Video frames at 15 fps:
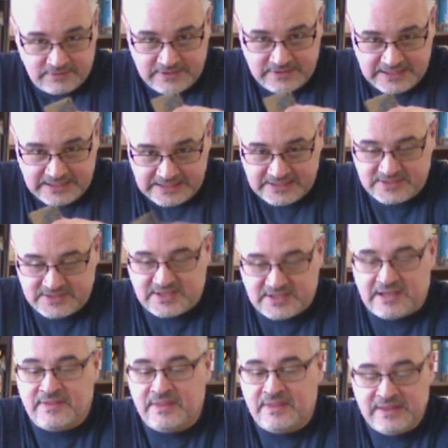these,
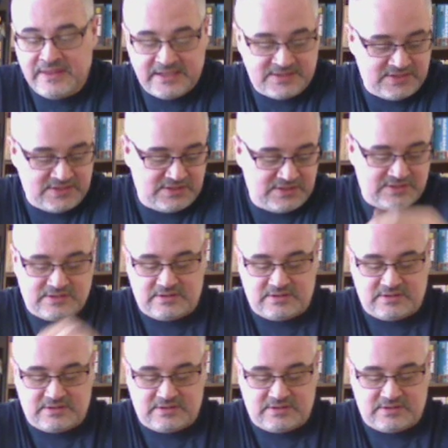and this